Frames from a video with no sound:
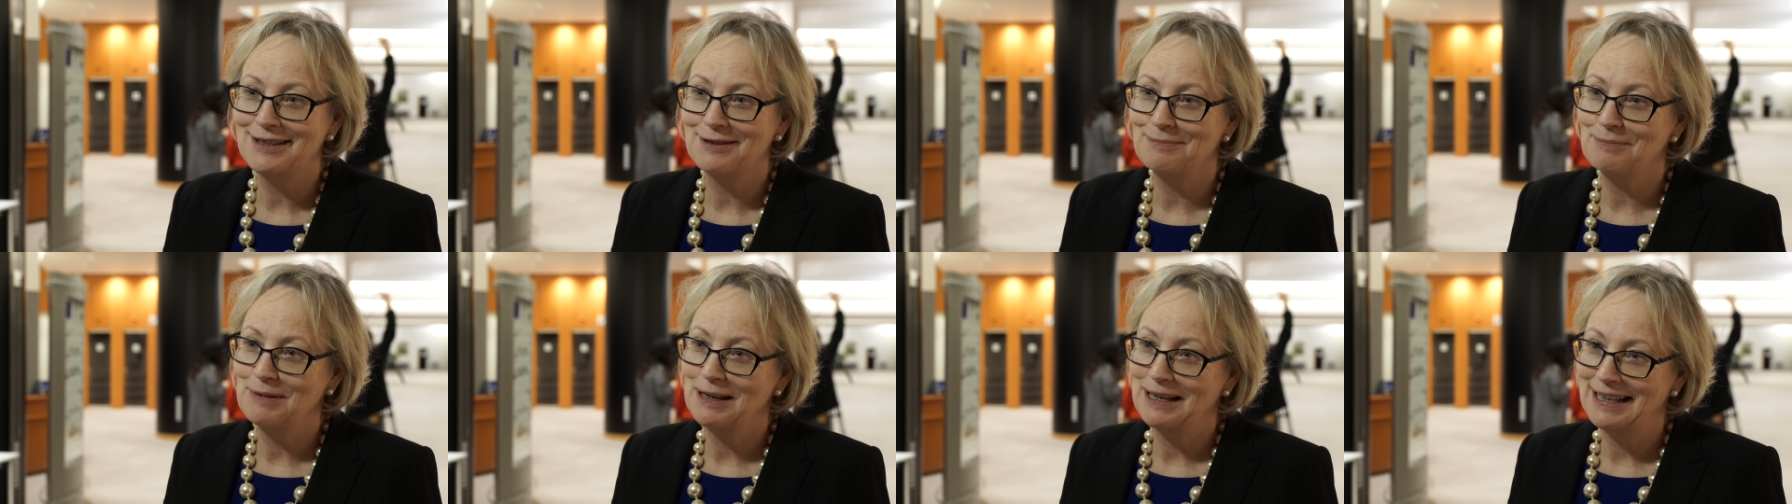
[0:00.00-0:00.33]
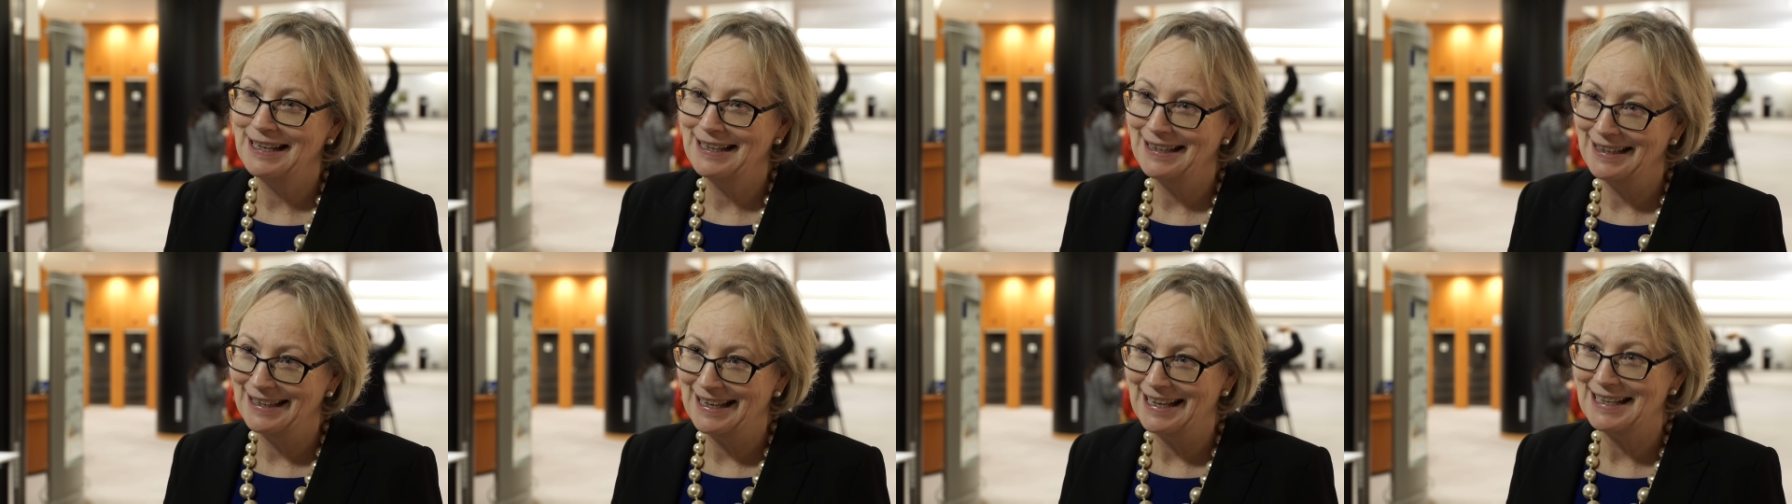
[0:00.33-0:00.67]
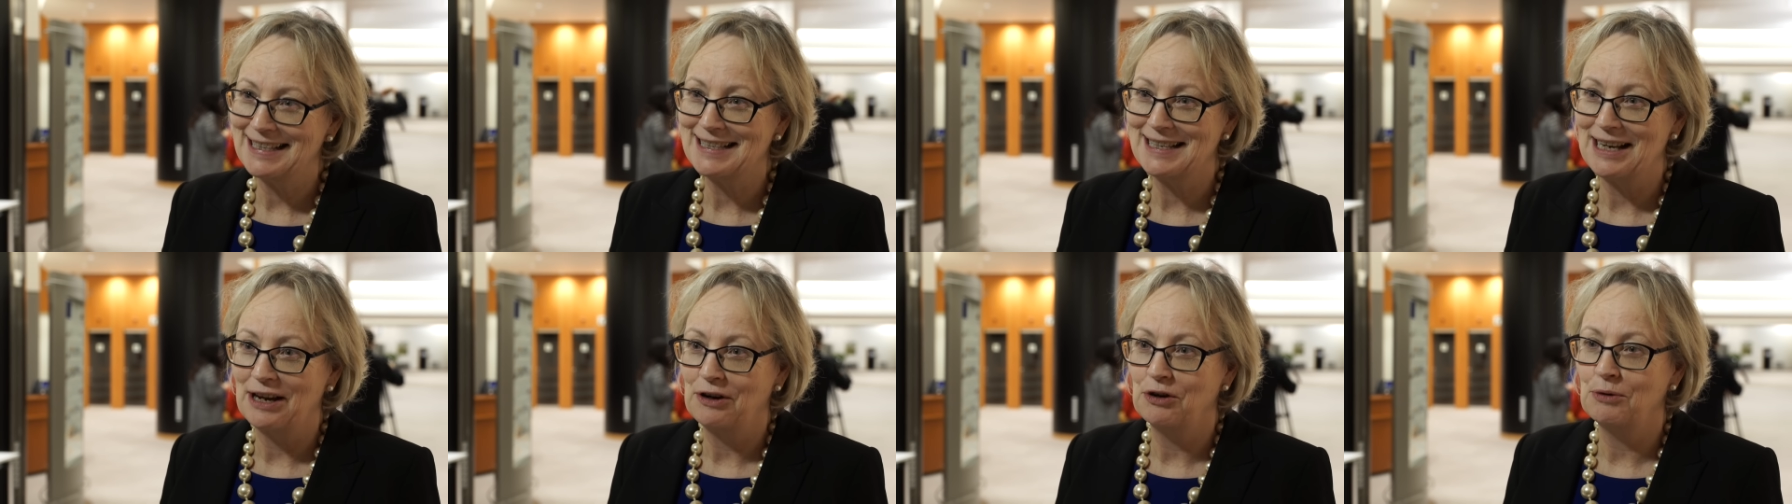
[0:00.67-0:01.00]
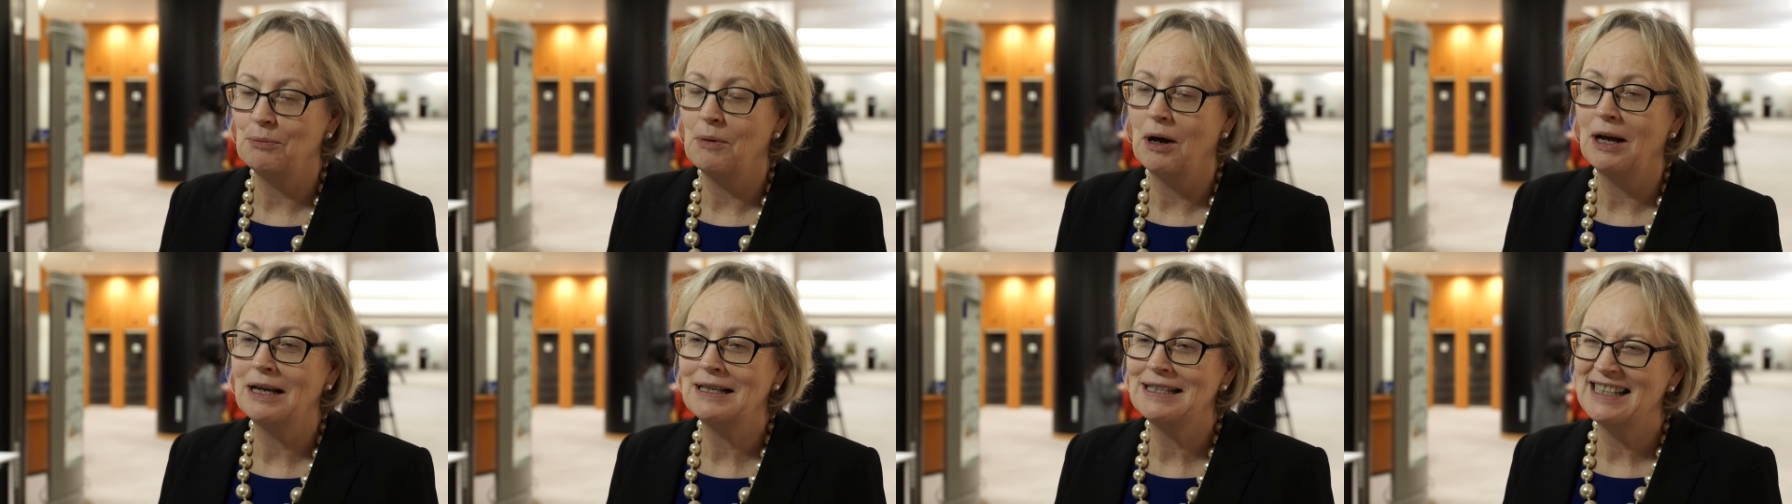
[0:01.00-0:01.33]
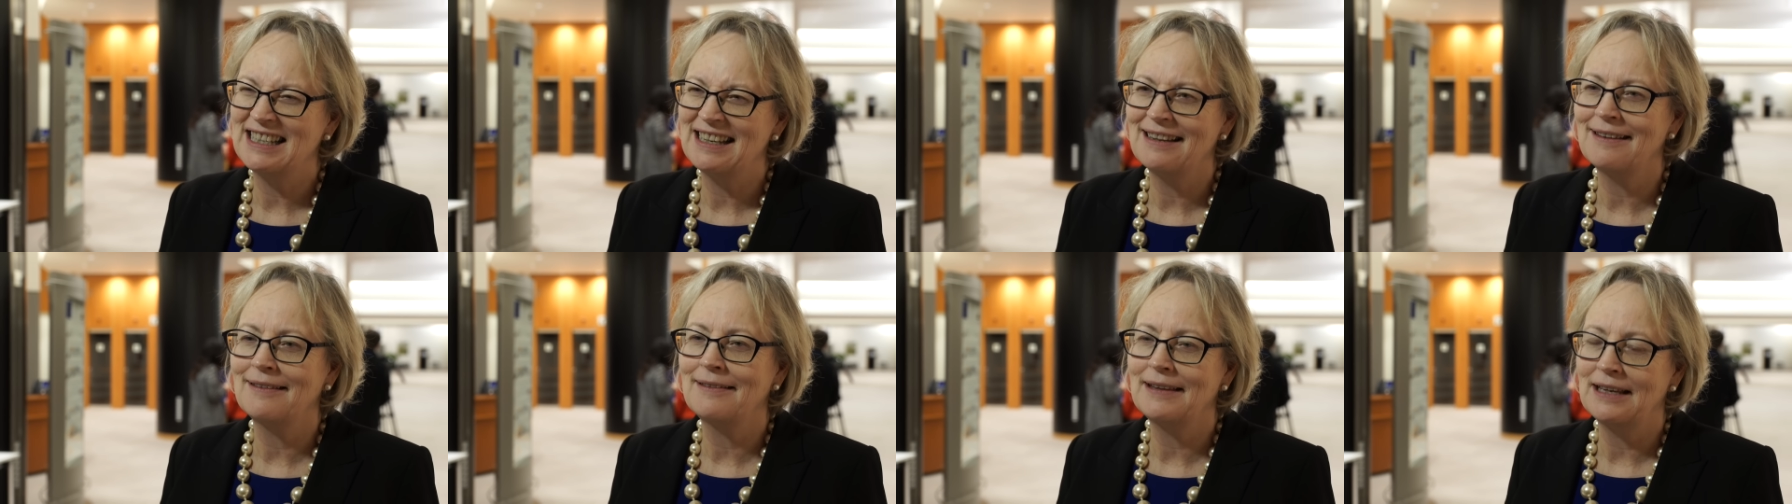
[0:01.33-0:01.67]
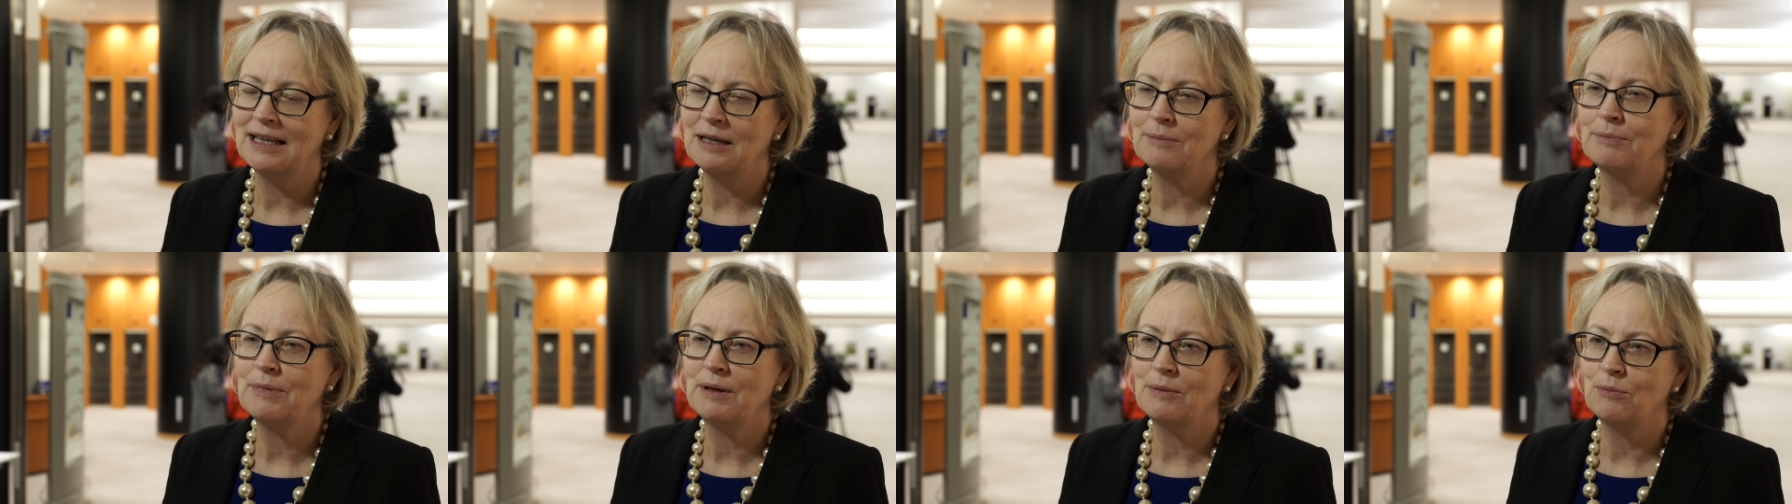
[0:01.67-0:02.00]
be a little less narrow-minded and
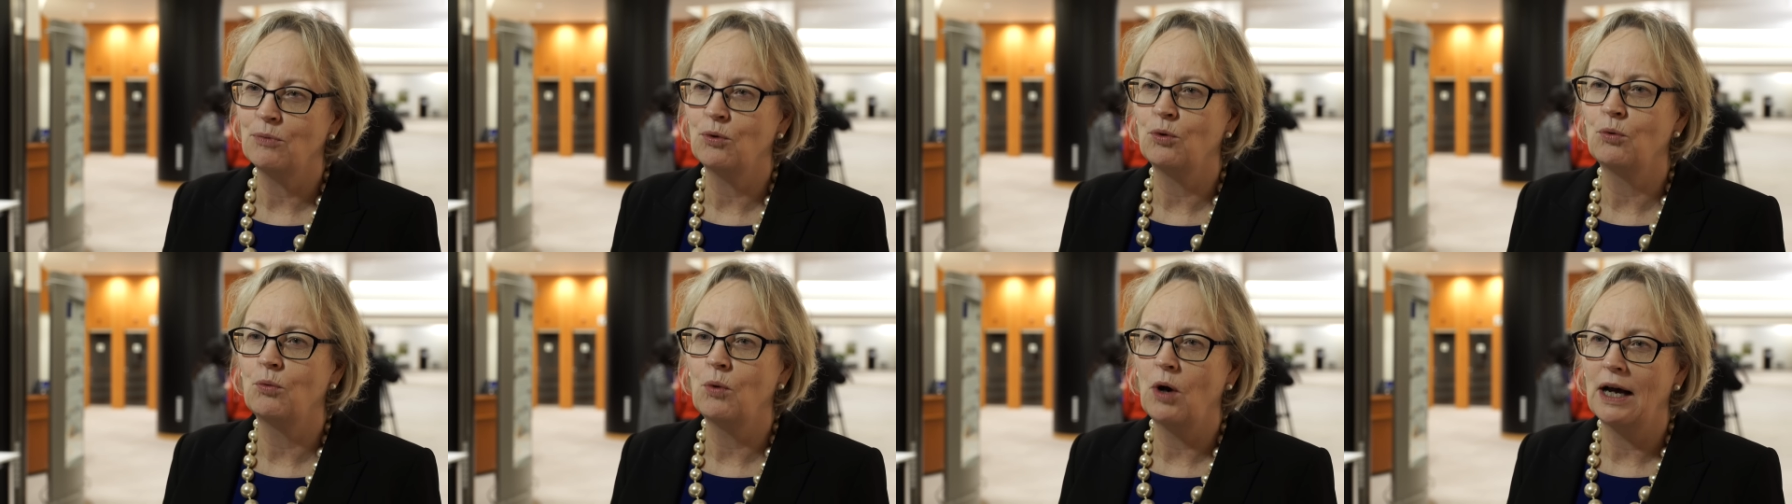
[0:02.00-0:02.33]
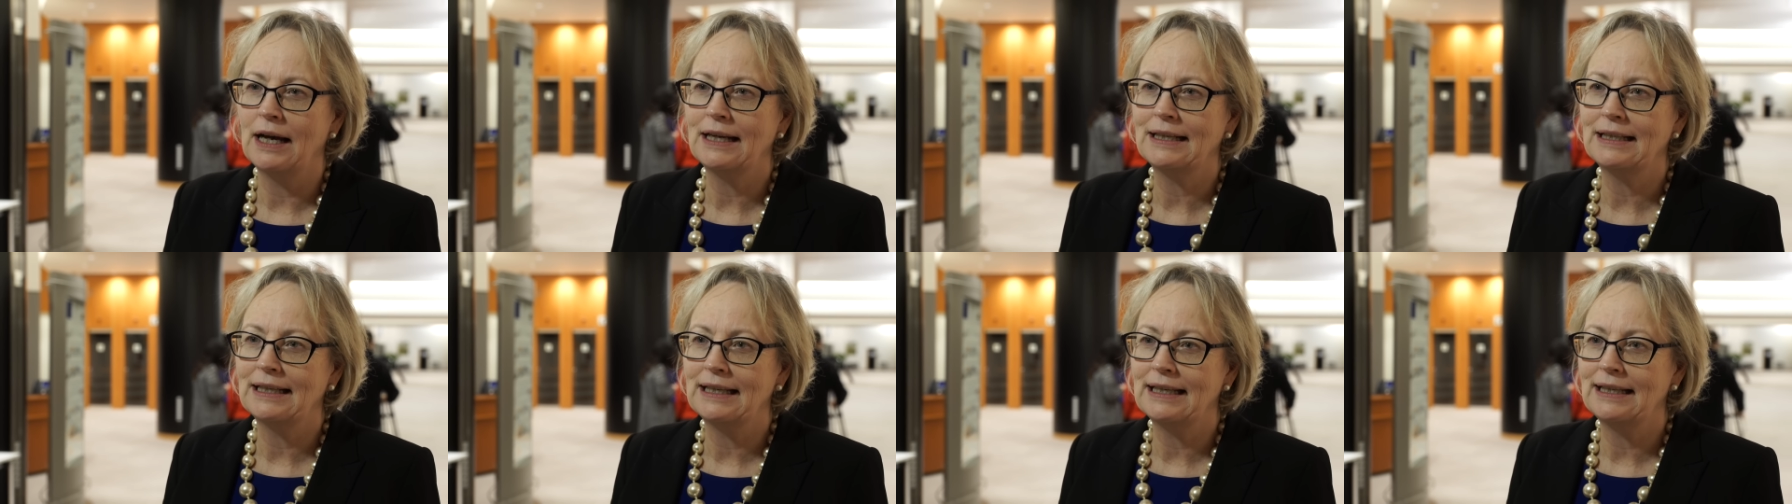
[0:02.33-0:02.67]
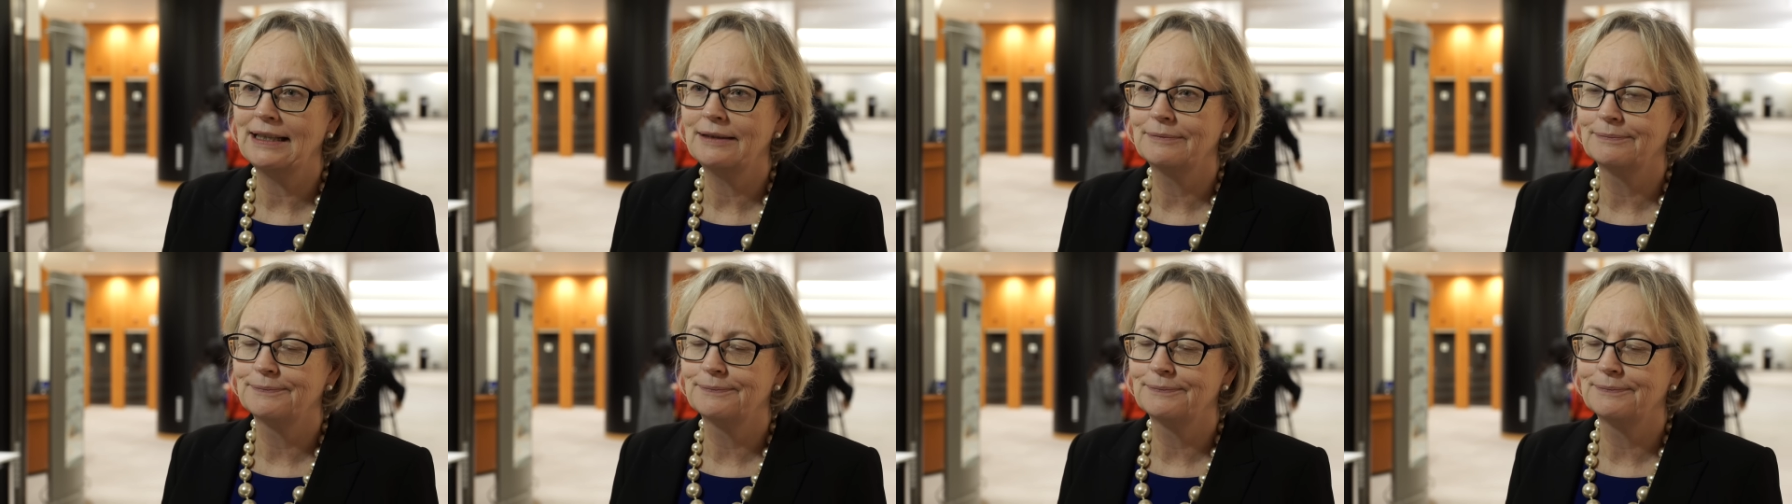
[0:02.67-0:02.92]
think a bit more widely.